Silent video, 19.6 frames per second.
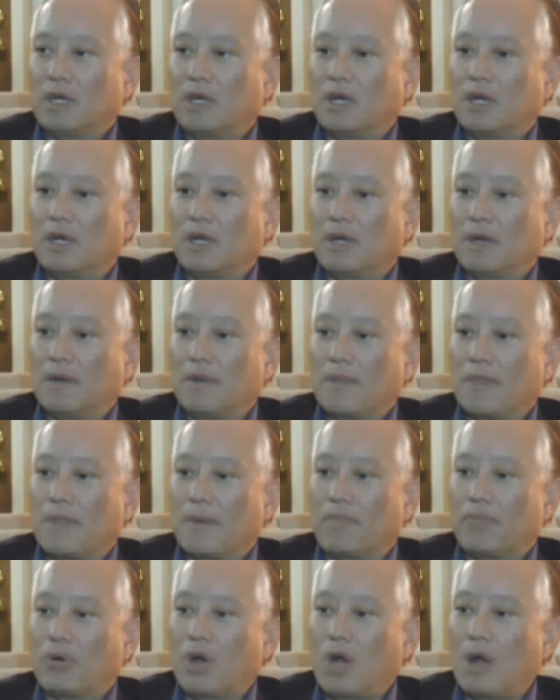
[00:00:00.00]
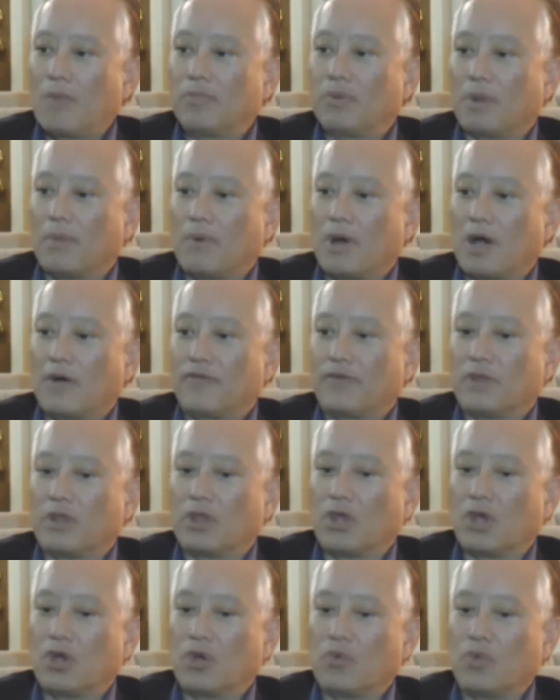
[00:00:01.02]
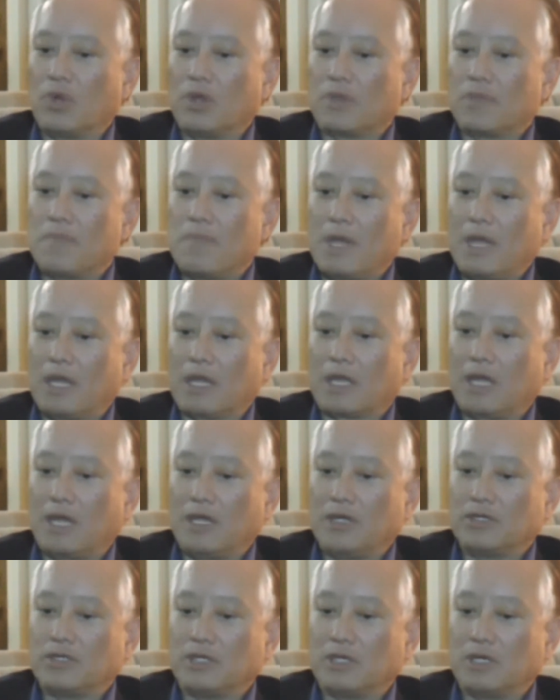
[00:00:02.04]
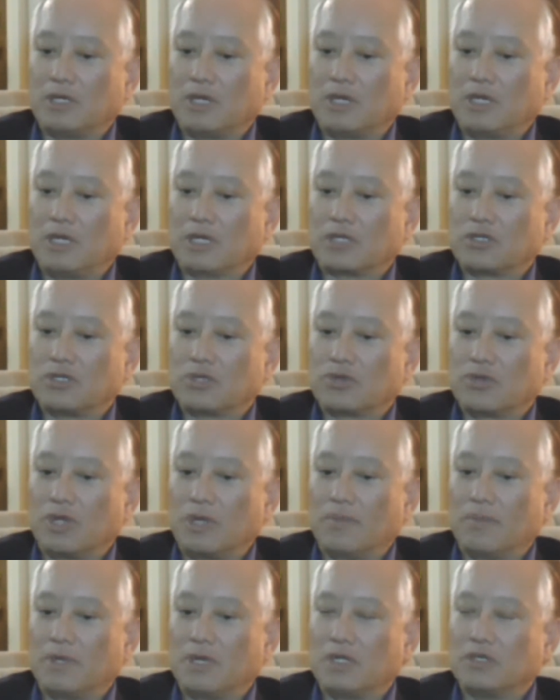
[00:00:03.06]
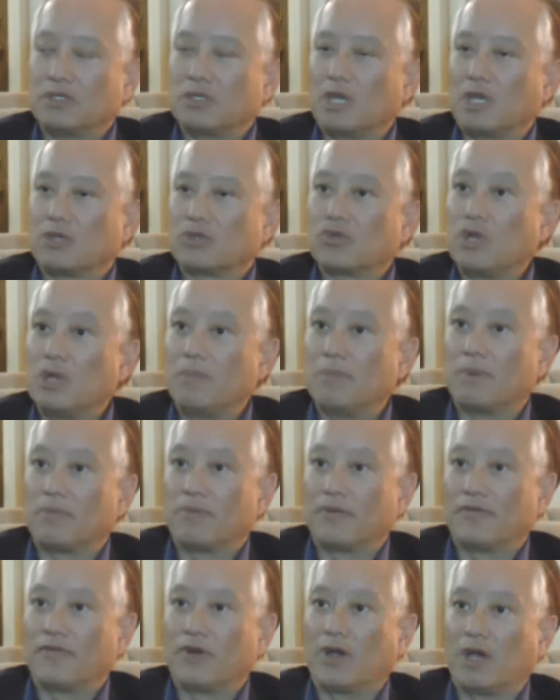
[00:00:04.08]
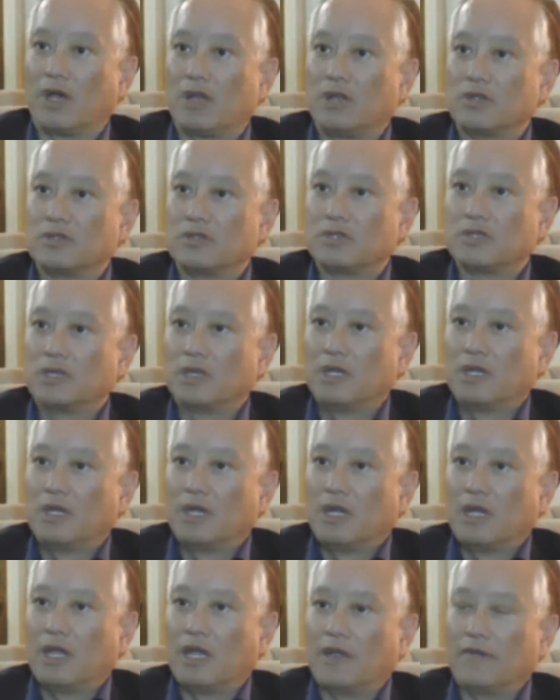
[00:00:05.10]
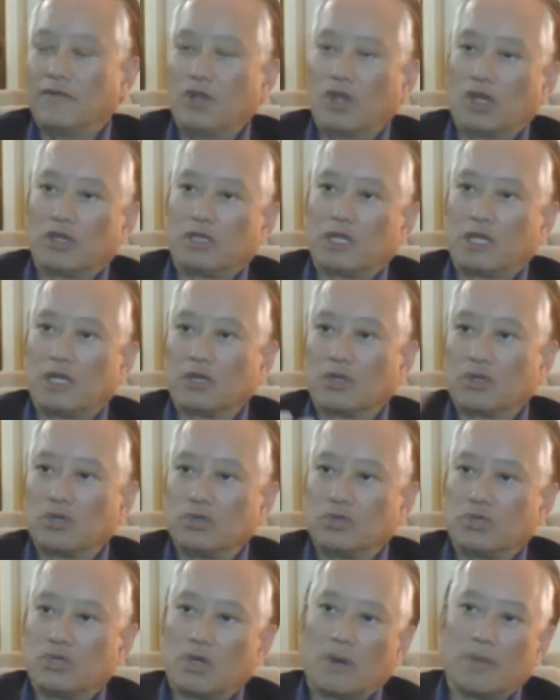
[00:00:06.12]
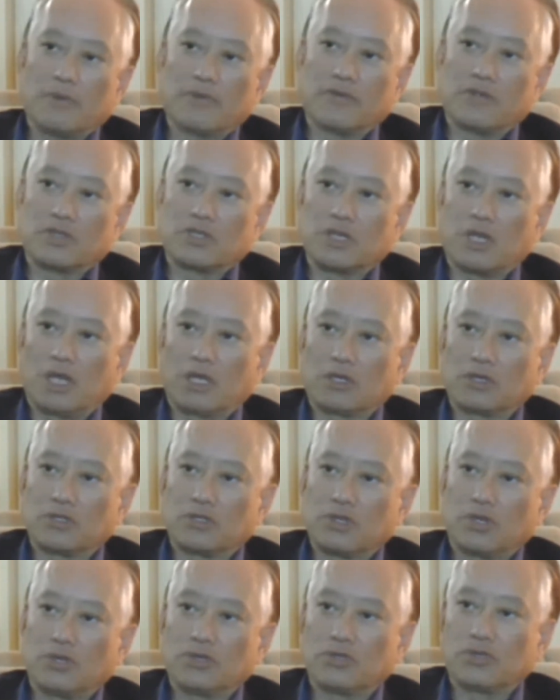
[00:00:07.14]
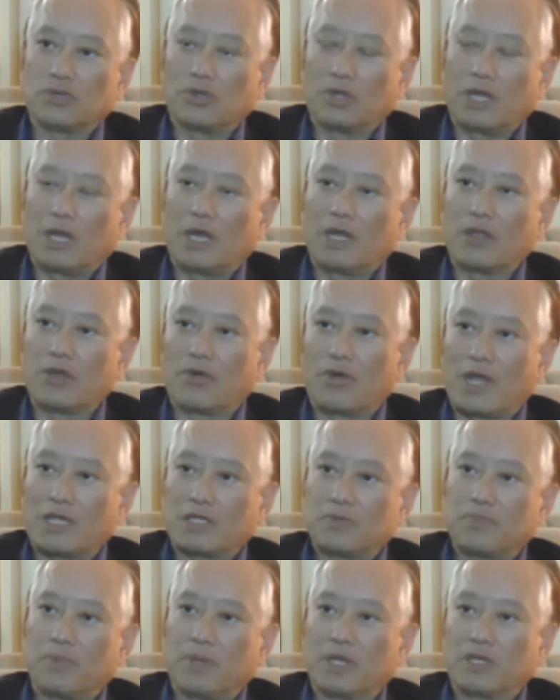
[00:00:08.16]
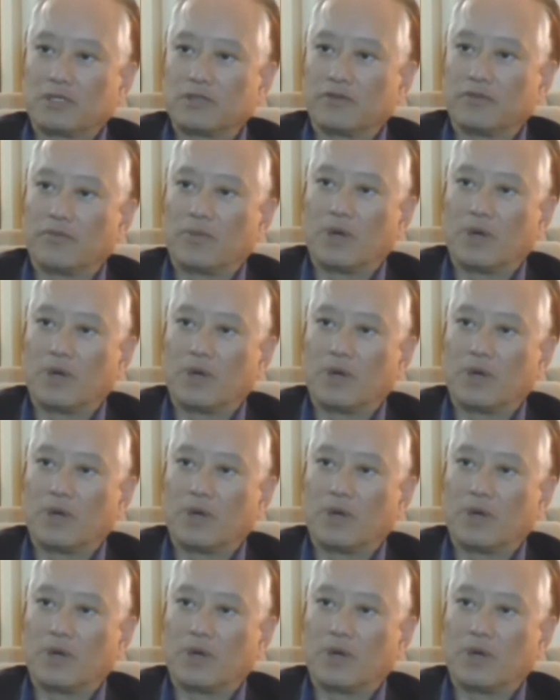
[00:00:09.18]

the problem often, though, with medication and addiction treatment is that treatment providers have not done a good job of the psychosocial other aspects of